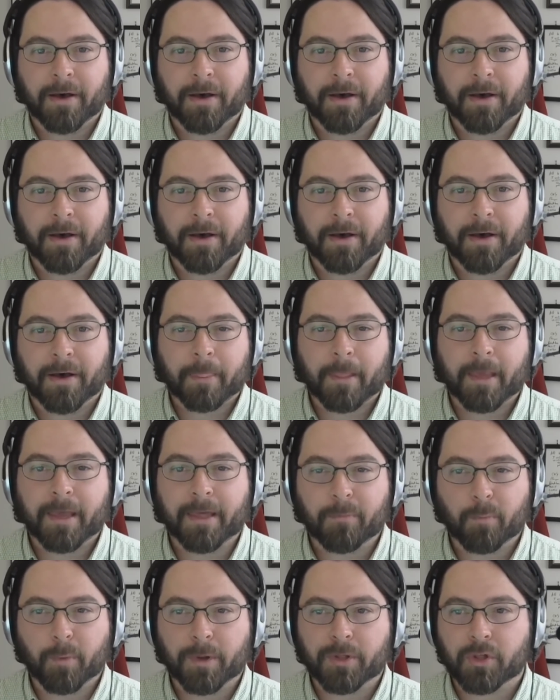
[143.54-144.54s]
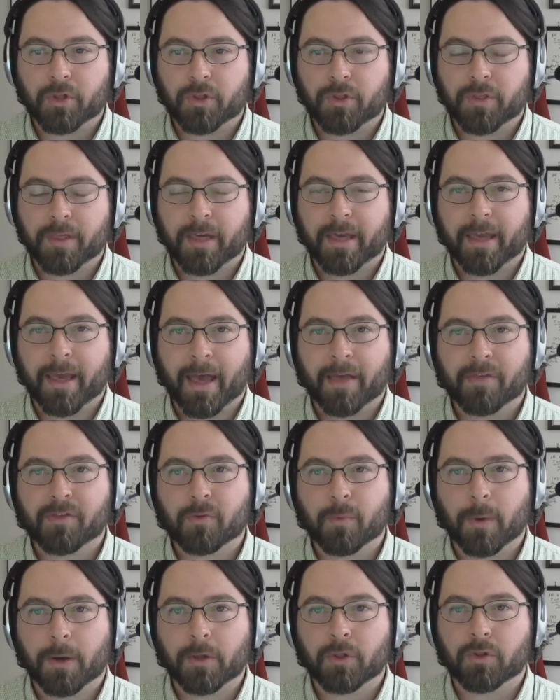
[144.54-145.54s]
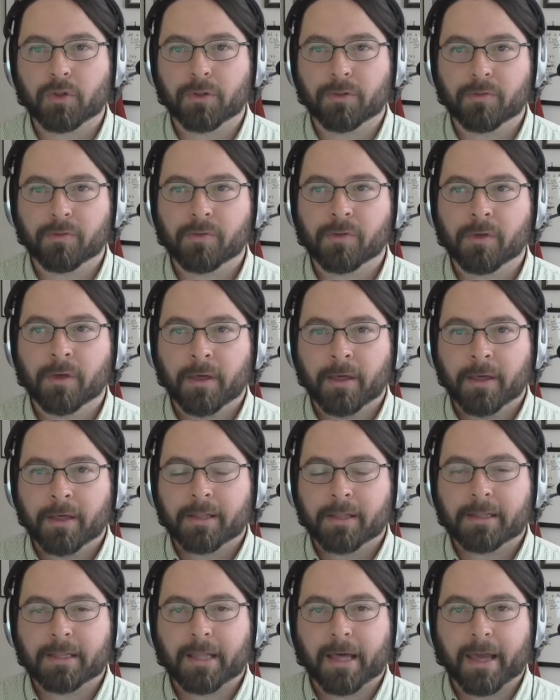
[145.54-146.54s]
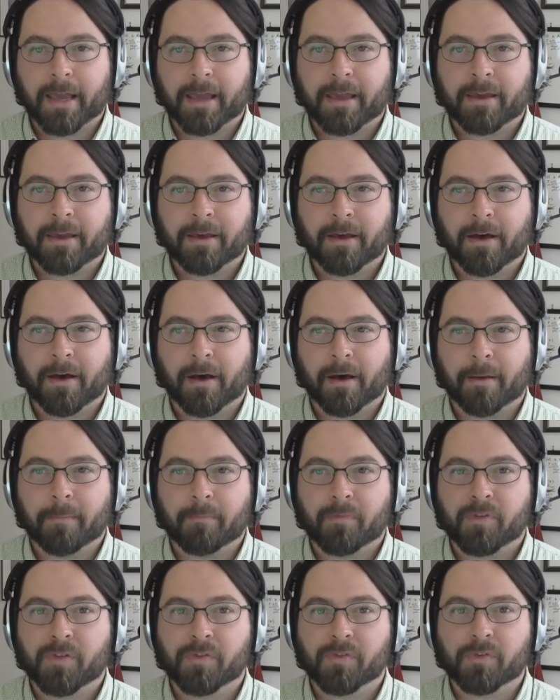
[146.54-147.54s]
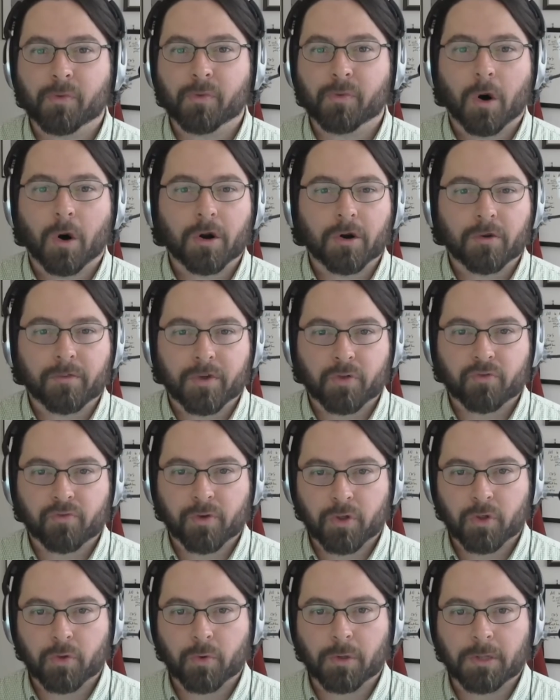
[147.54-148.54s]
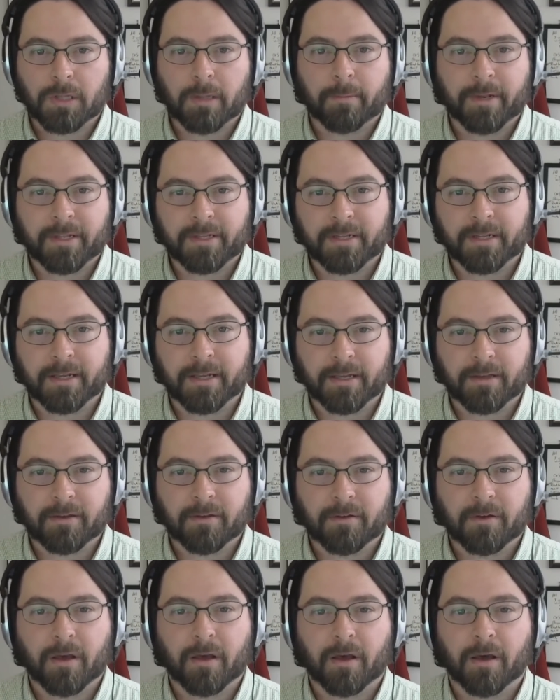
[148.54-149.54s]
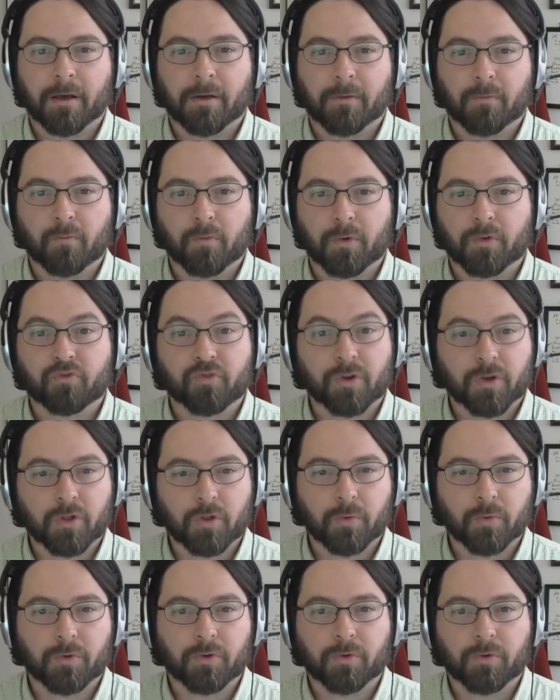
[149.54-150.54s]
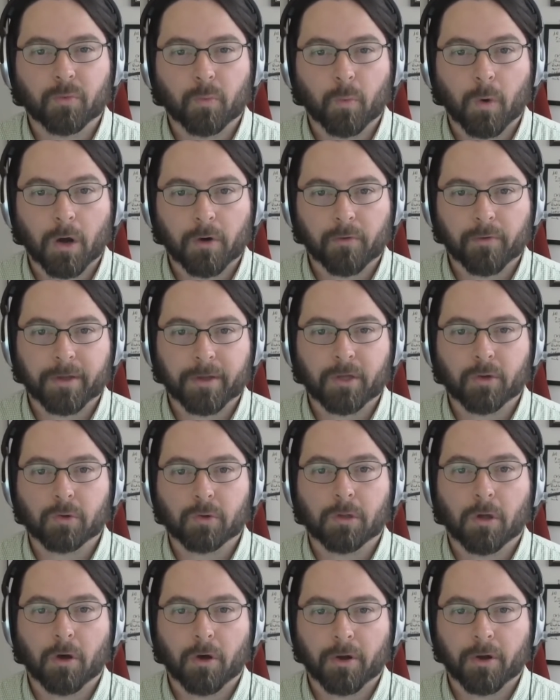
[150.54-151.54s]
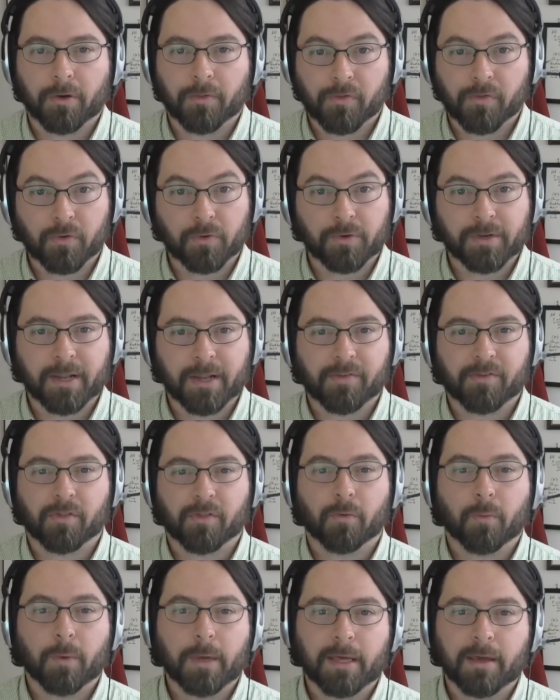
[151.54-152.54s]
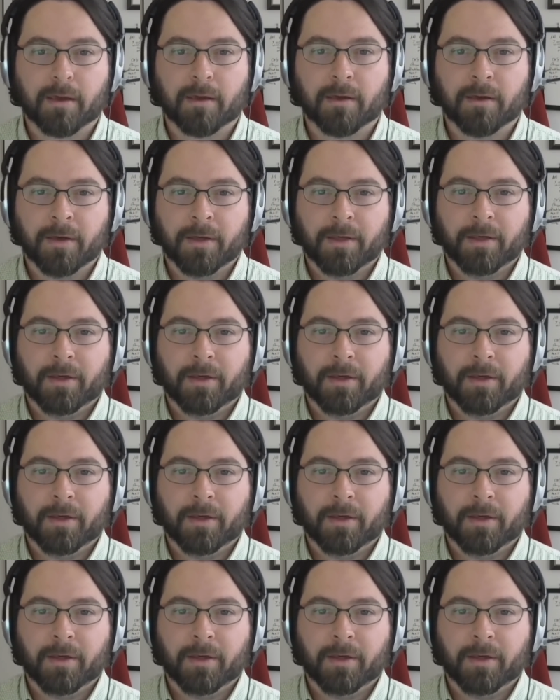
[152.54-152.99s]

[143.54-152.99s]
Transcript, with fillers: um, in which they asked questions like um, since the water restricts you to limiting uh, restricts you to watering your lawn on certain days of the week